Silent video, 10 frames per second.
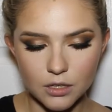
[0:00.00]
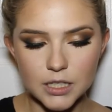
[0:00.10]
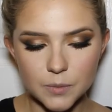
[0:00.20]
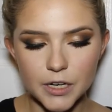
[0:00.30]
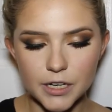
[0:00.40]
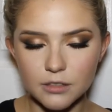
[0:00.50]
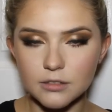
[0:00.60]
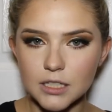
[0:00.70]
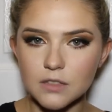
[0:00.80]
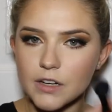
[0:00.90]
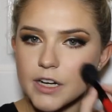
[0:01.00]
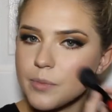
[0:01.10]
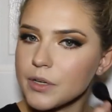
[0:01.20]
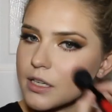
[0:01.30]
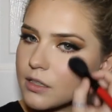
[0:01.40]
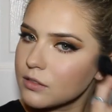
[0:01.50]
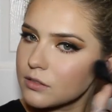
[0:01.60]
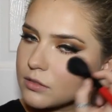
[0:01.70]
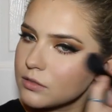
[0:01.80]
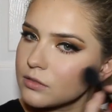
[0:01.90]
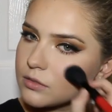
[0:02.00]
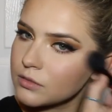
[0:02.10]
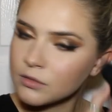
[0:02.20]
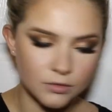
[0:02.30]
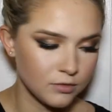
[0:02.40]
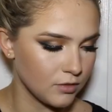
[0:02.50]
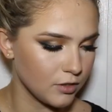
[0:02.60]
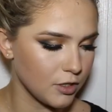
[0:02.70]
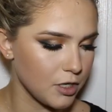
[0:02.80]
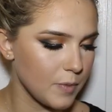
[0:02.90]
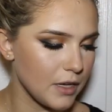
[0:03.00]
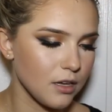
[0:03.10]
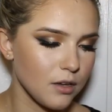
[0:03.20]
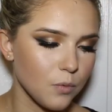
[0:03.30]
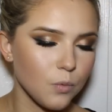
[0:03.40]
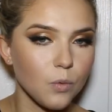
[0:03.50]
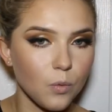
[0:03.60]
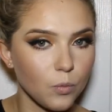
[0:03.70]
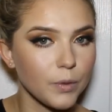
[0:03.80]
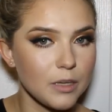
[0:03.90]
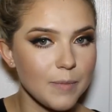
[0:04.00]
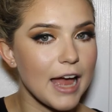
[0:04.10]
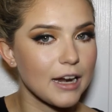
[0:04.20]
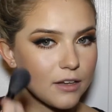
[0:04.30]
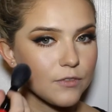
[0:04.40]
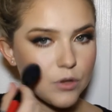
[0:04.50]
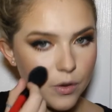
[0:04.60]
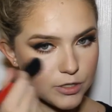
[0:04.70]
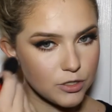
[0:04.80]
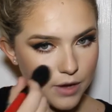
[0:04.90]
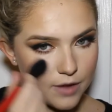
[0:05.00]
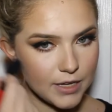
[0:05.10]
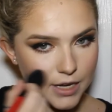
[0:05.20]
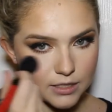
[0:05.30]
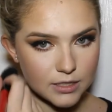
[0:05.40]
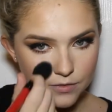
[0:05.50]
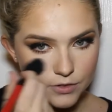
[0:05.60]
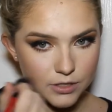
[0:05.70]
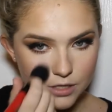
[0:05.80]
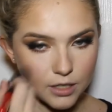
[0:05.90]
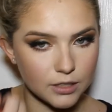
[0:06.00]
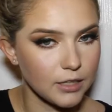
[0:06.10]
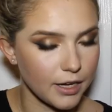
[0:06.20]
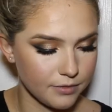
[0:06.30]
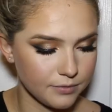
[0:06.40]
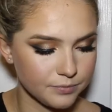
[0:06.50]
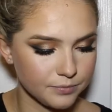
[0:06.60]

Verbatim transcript: That's pretty, that's very pretty. Could be really bad if you go in too heavy-handed at first, not gonna lie.